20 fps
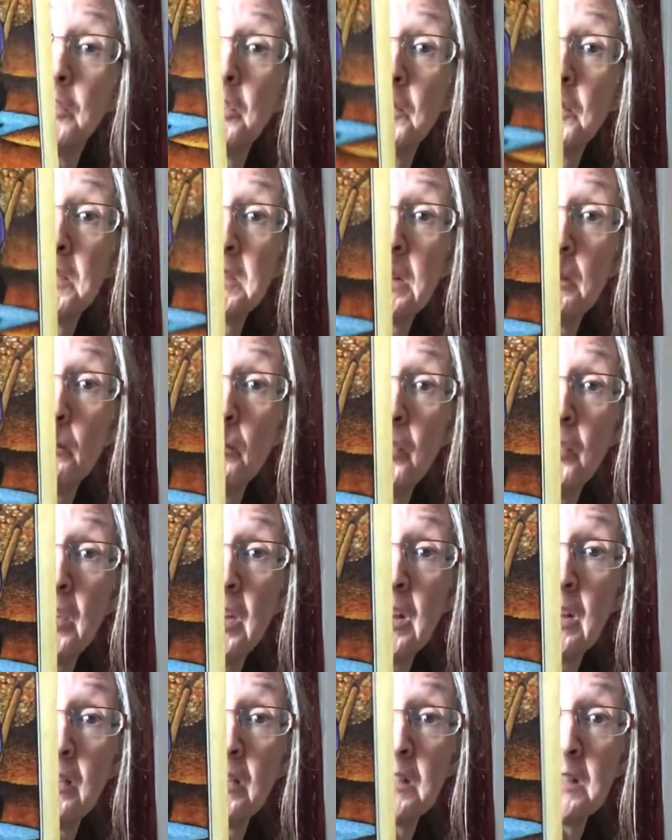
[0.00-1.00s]
of
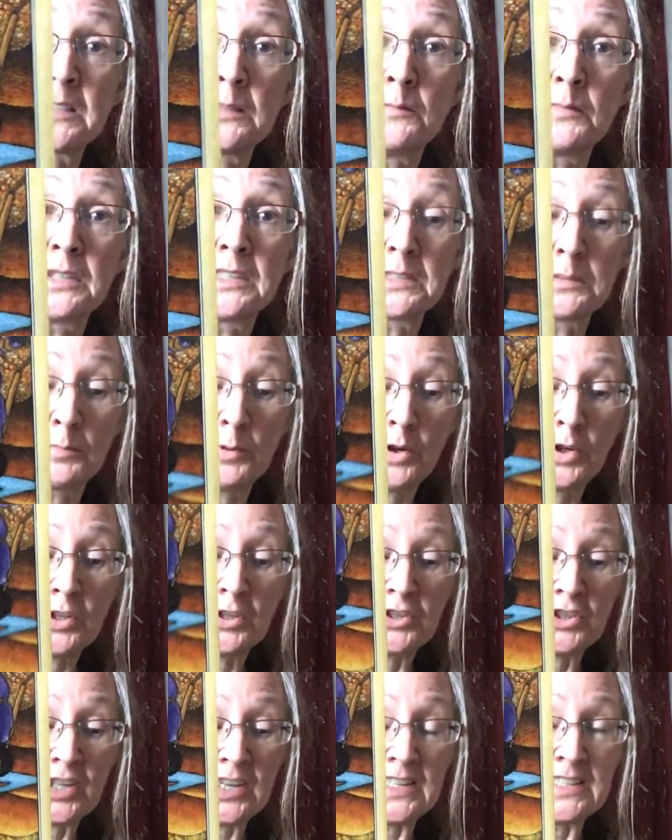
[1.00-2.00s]
something that somebody's
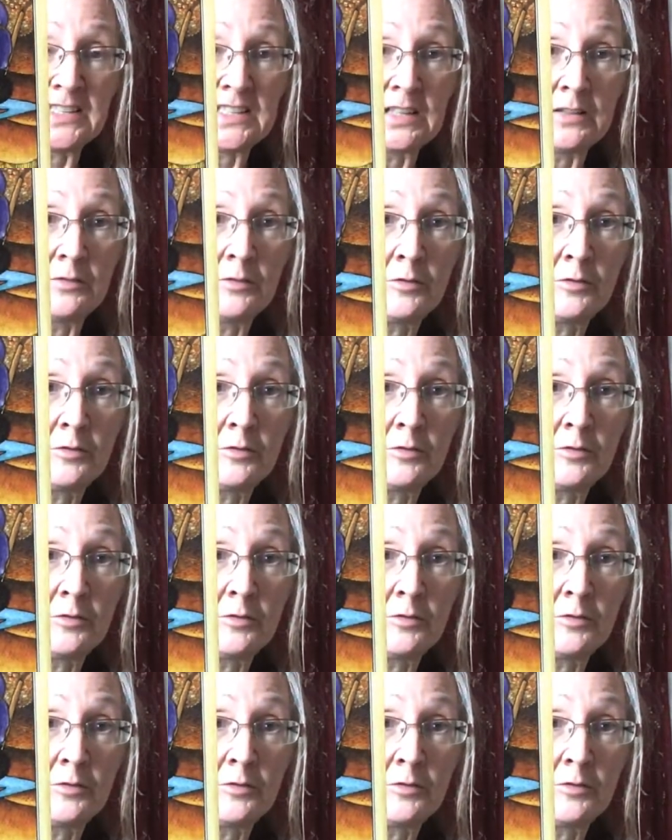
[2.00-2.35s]
apologising